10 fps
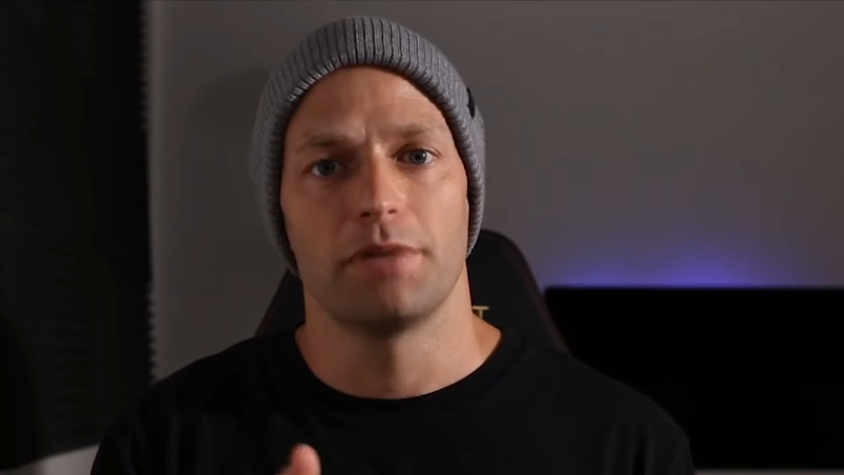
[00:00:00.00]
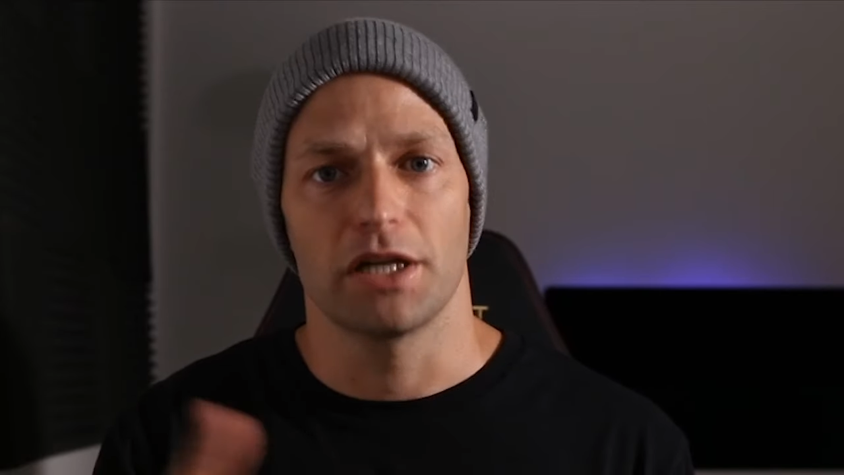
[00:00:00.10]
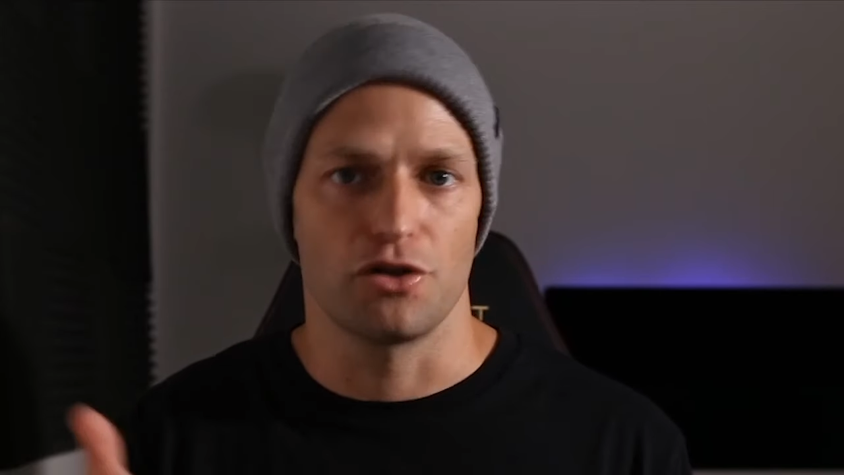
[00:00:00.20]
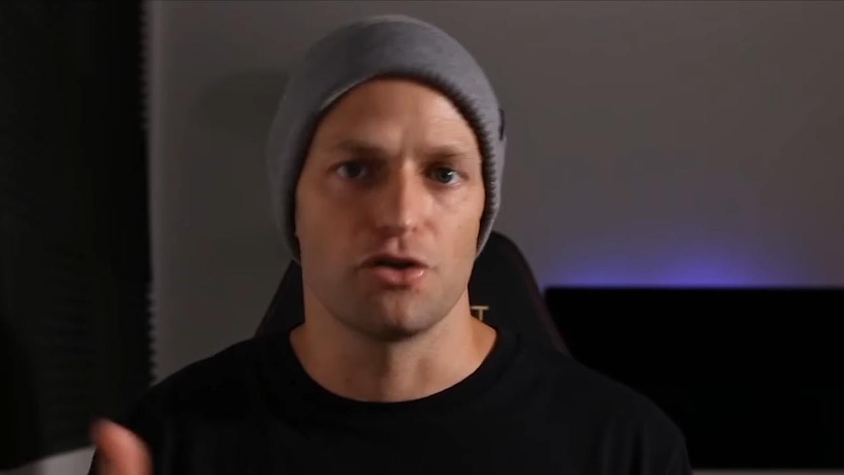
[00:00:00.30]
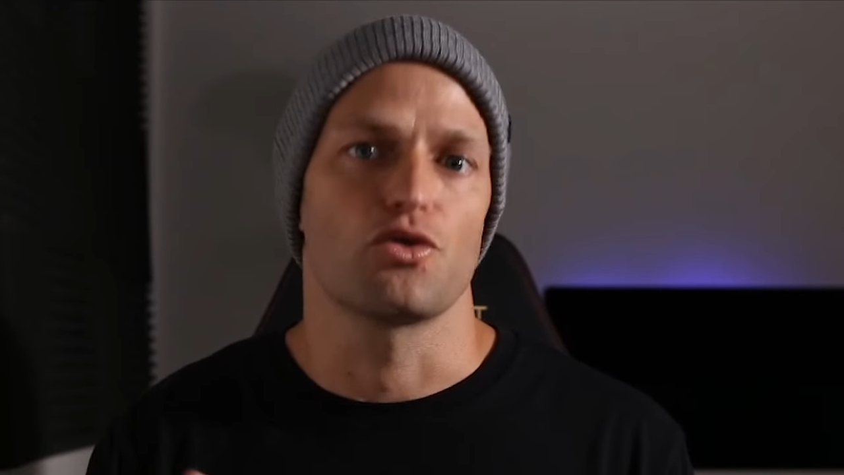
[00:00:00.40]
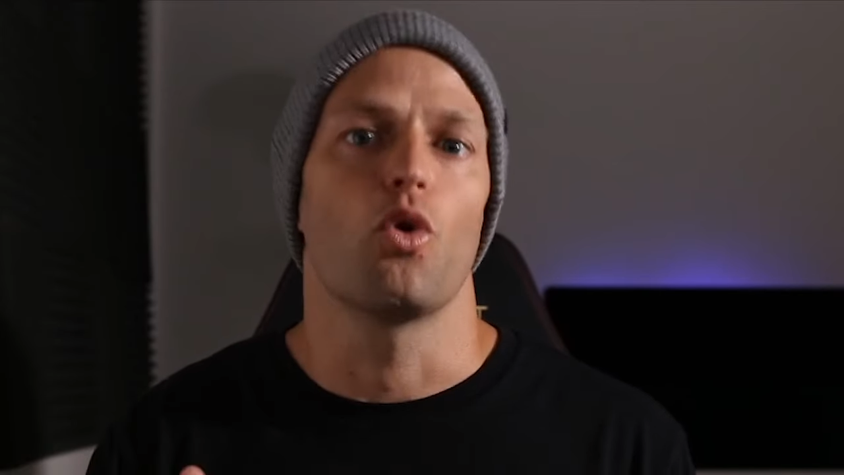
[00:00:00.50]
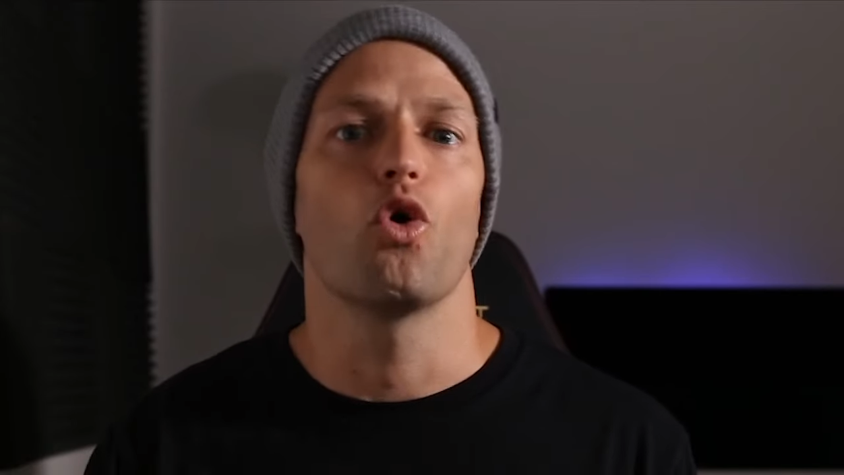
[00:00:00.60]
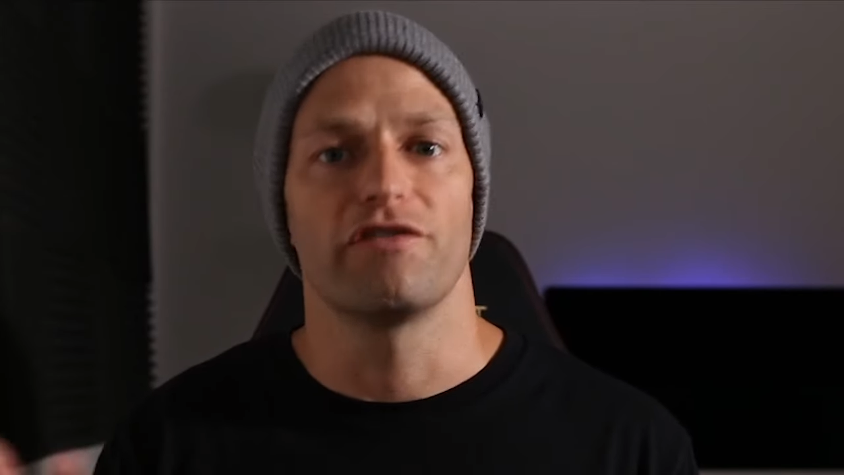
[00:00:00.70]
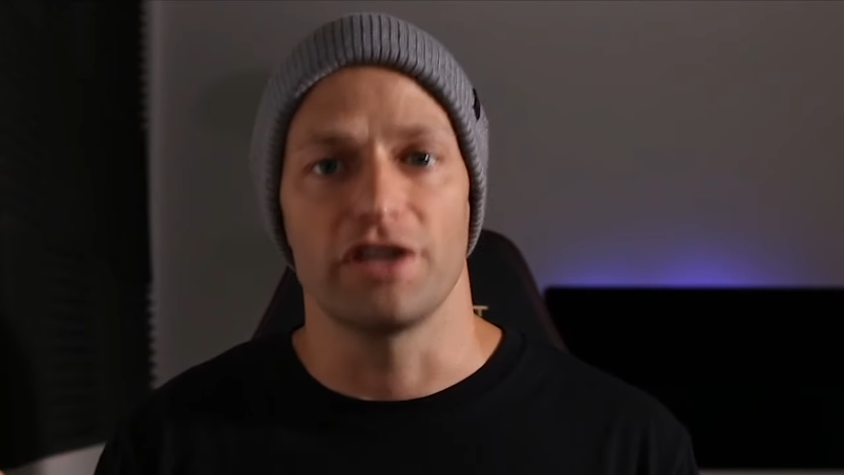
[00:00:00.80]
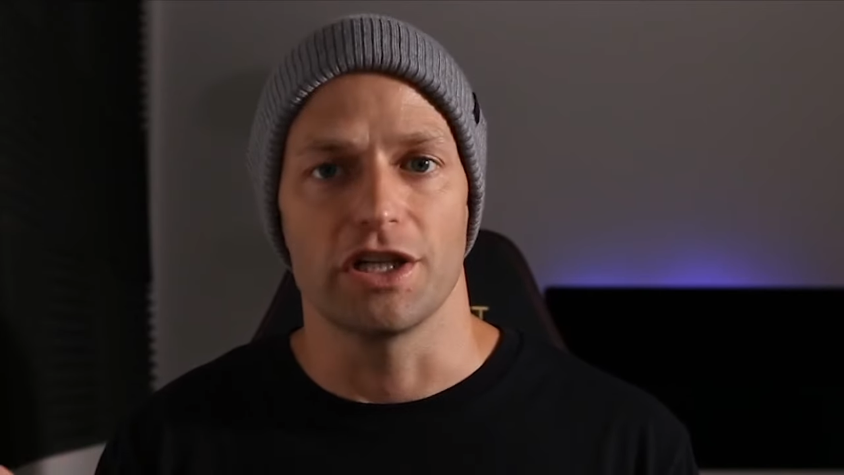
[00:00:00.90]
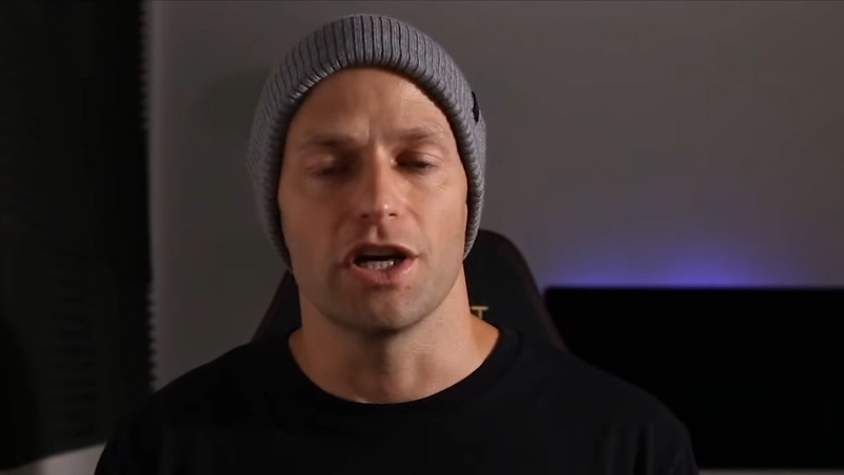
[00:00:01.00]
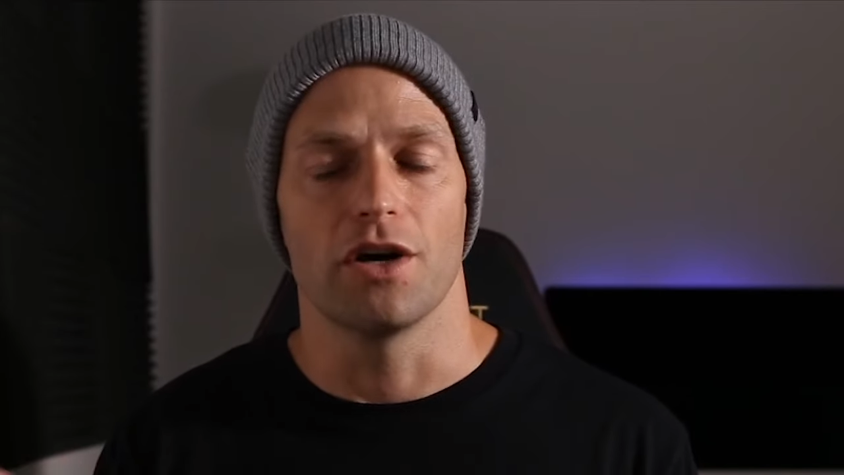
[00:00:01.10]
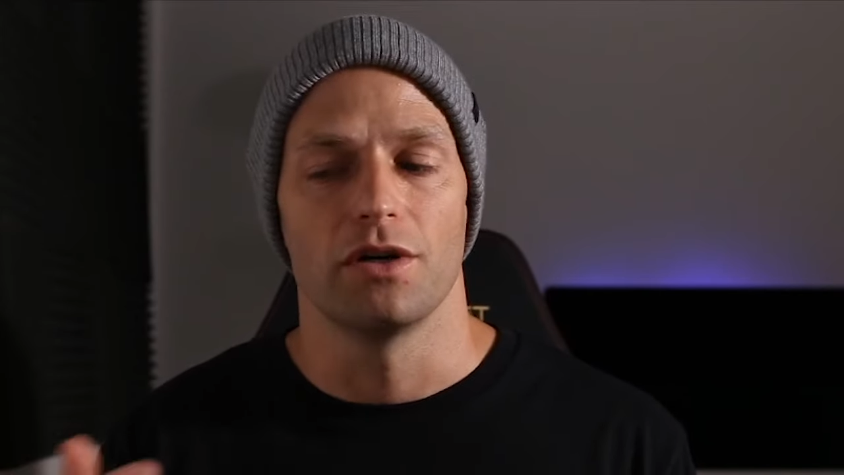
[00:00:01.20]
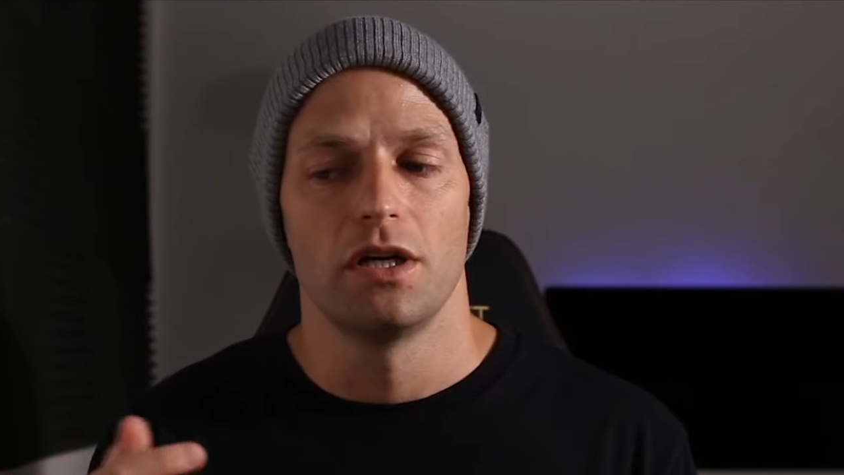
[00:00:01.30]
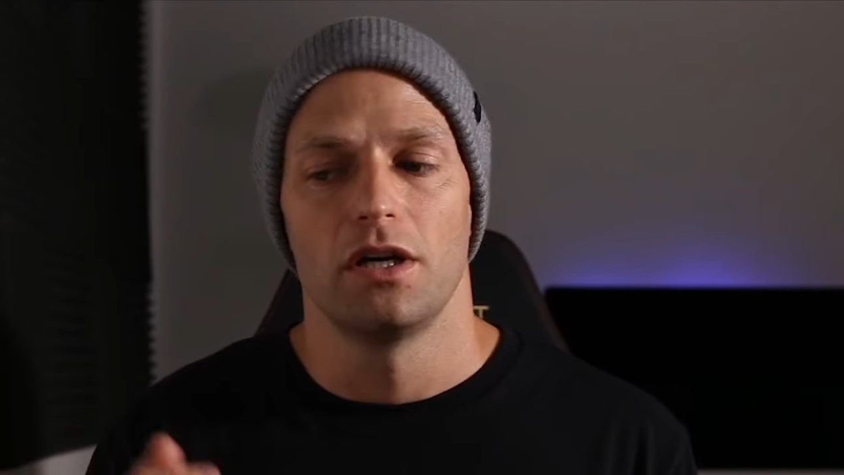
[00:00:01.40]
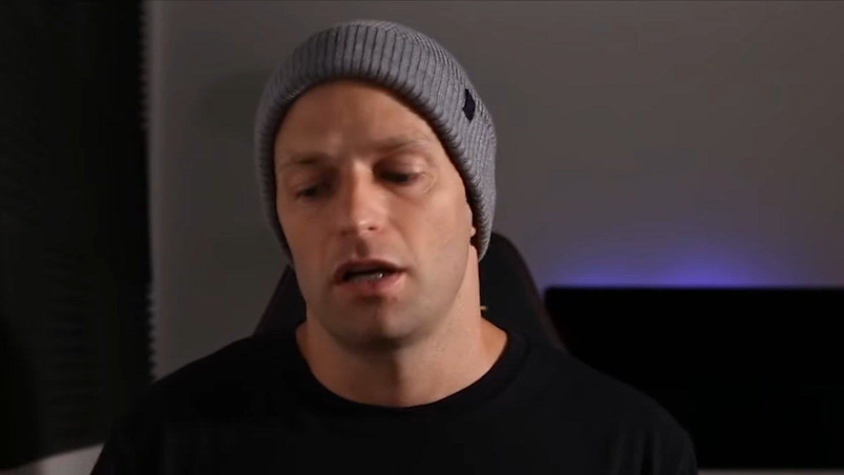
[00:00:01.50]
pictures or video.